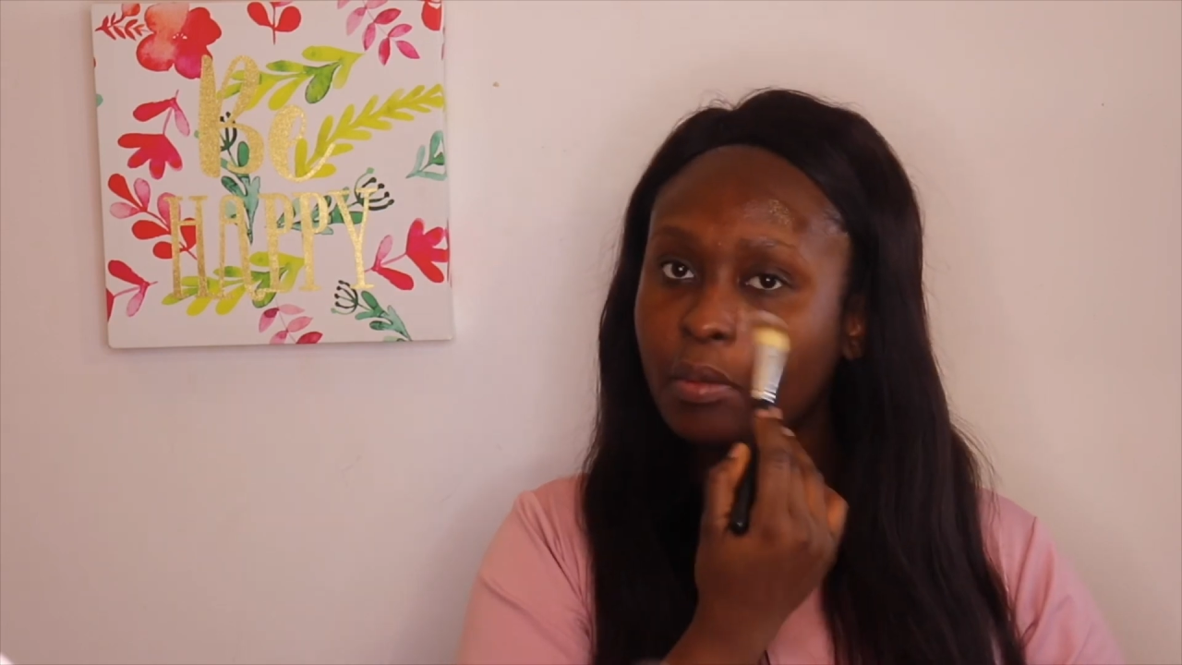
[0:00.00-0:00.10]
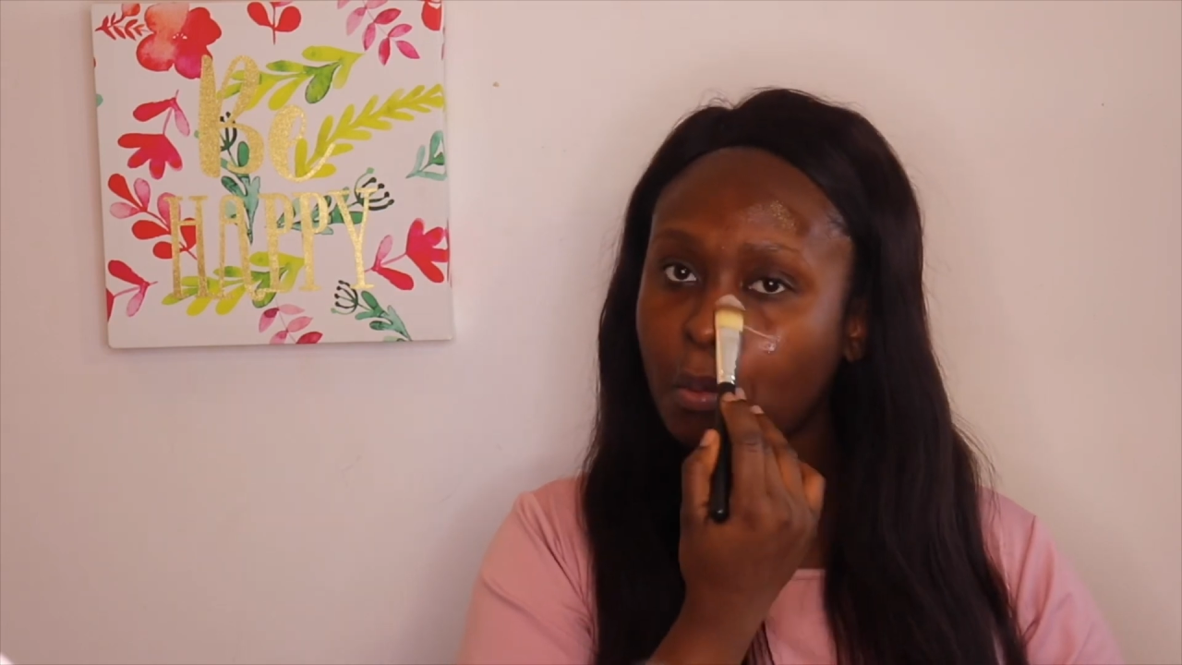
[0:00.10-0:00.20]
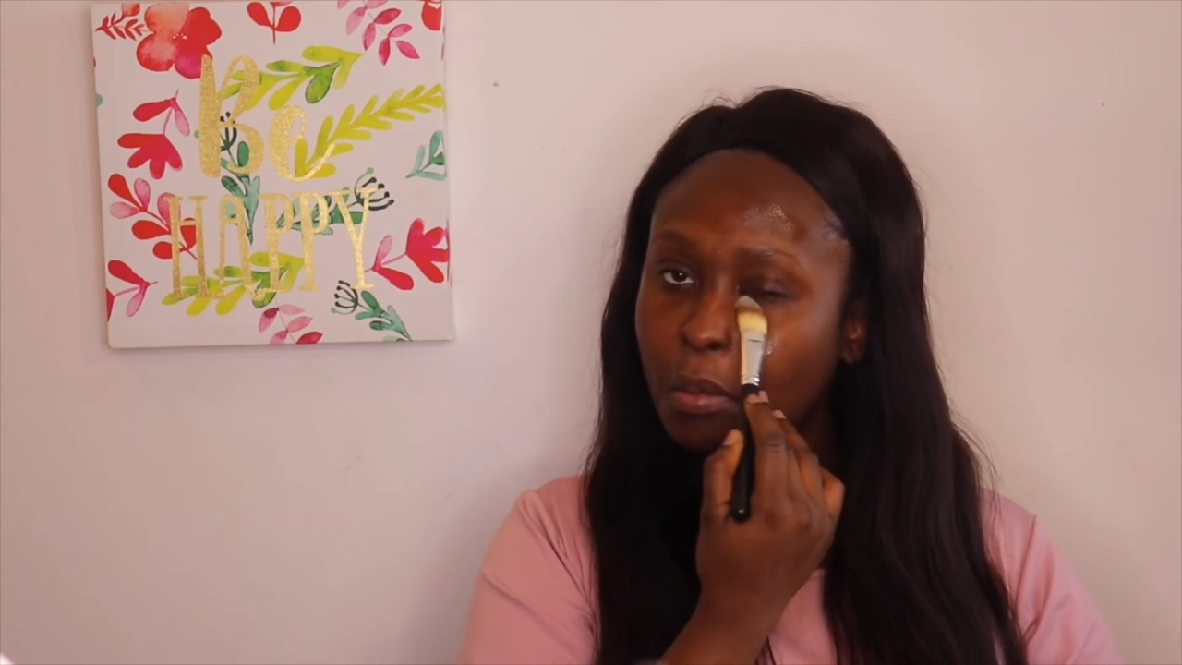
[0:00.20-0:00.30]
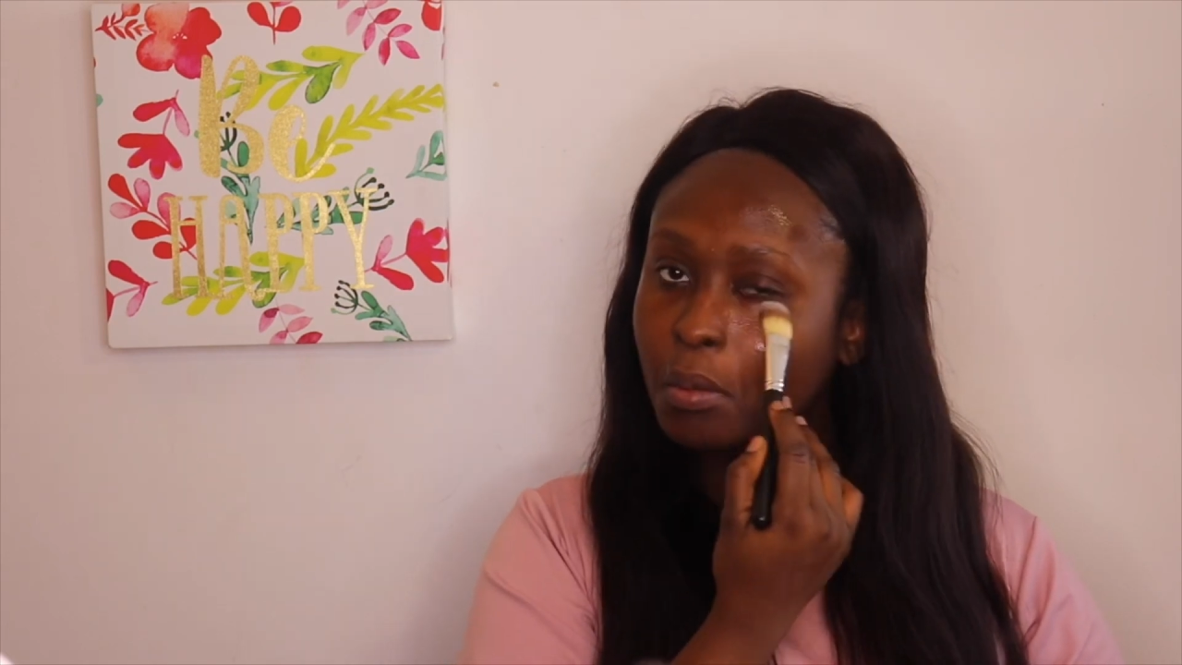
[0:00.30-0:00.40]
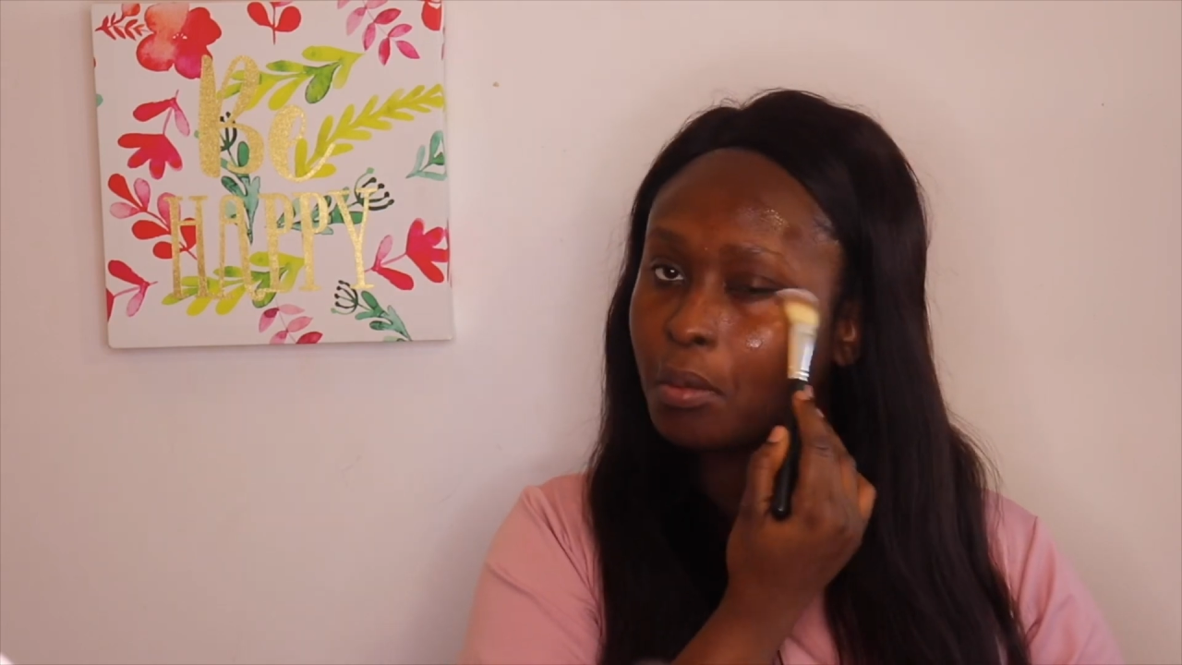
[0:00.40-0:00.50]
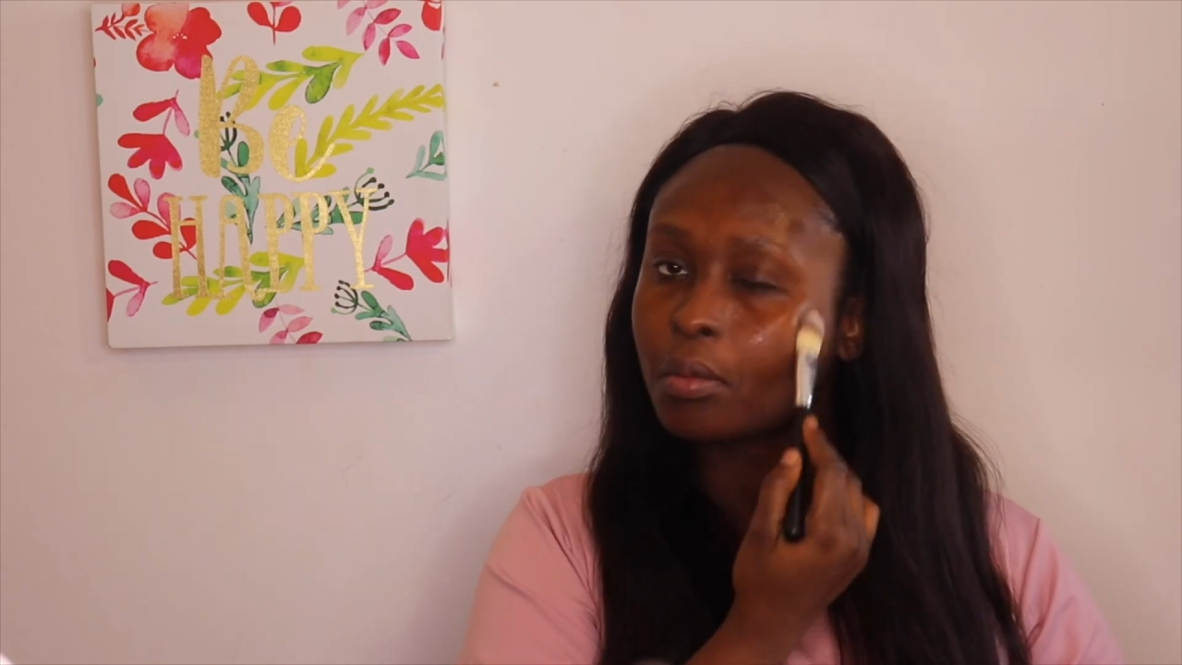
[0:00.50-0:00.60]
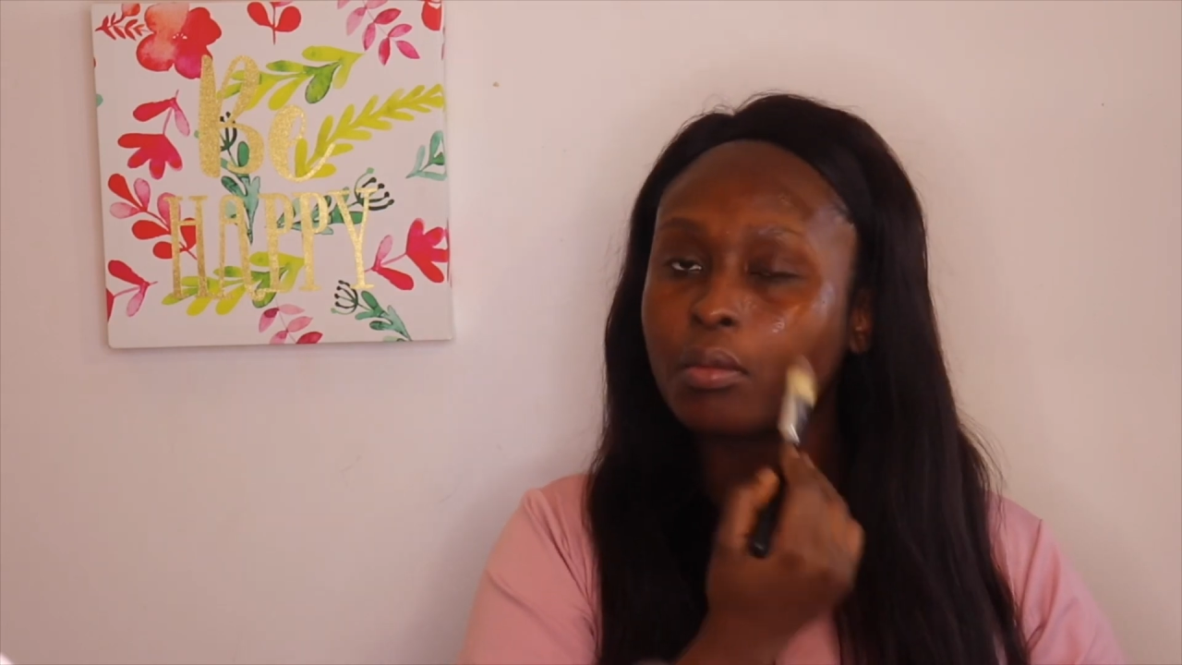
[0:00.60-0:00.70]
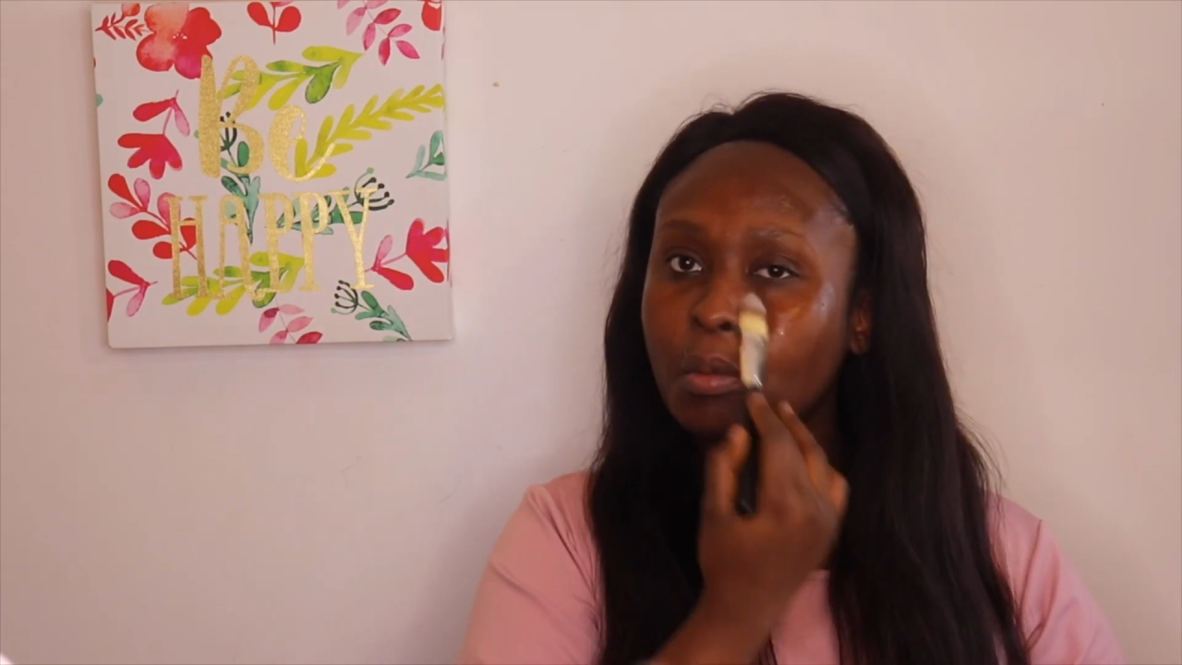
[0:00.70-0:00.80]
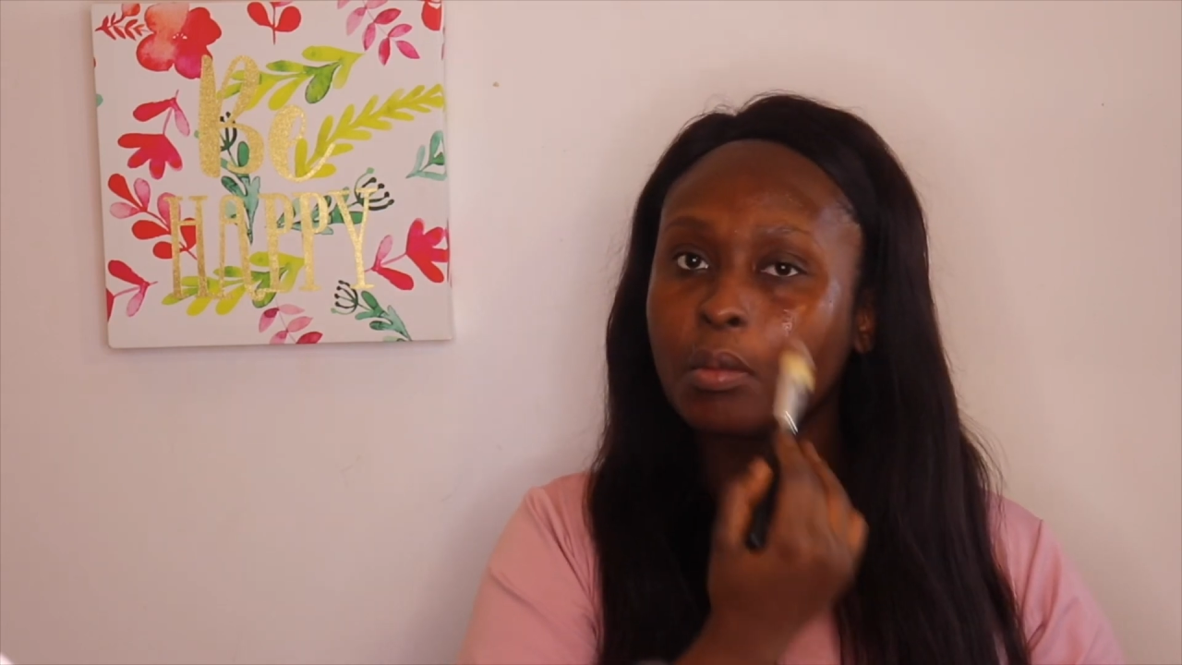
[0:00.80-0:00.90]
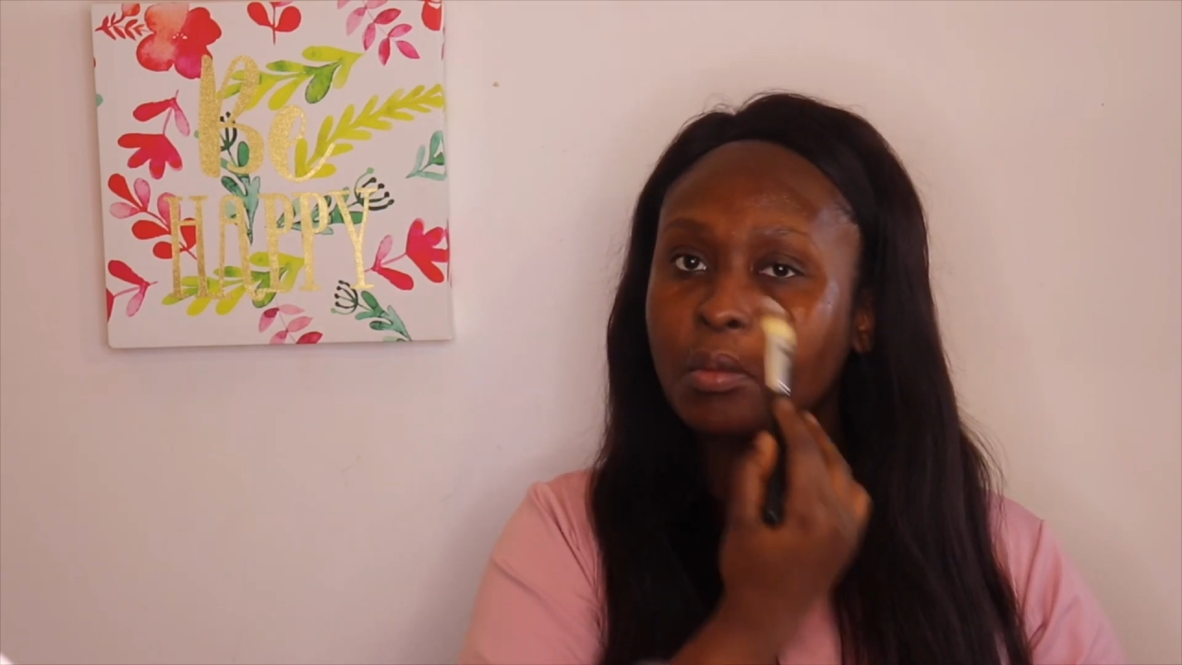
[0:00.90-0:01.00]
for so
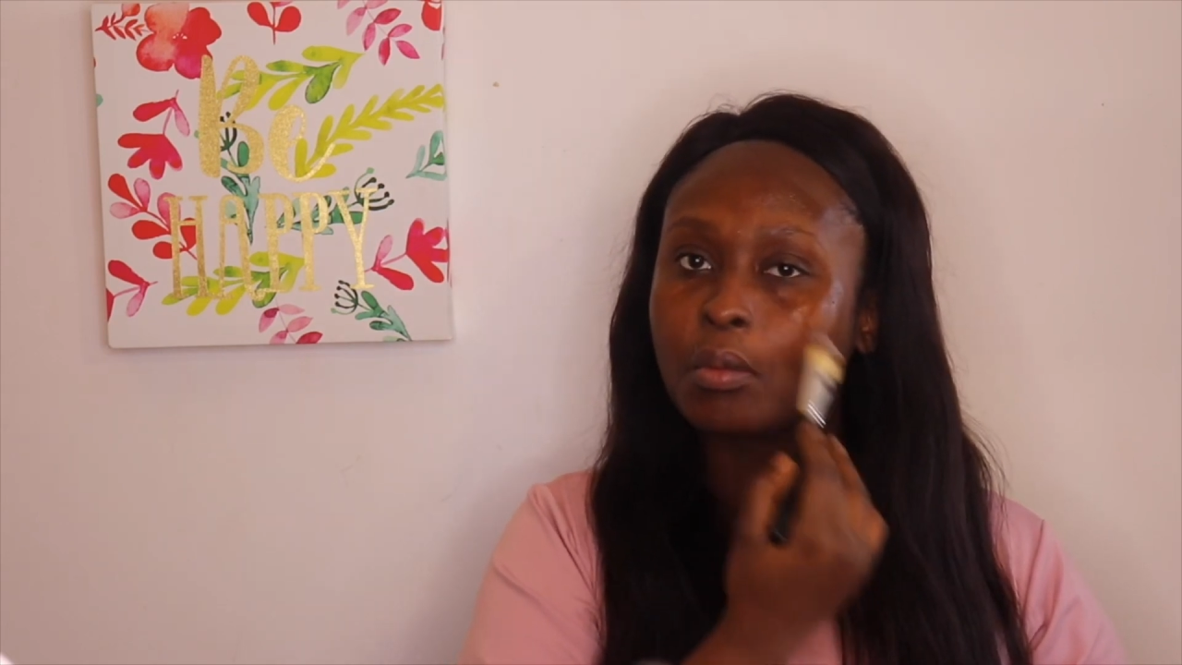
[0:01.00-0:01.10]
good.